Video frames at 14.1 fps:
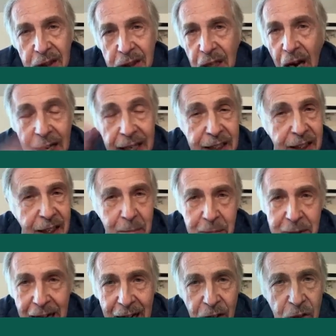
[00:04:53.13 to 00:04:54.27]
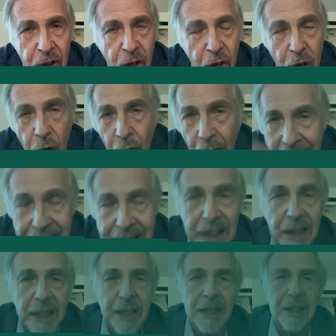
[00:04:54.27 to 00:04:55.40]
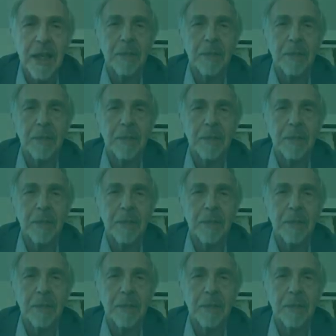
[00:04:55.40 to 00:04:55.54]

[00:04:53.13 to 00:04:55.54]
tying them down or isolating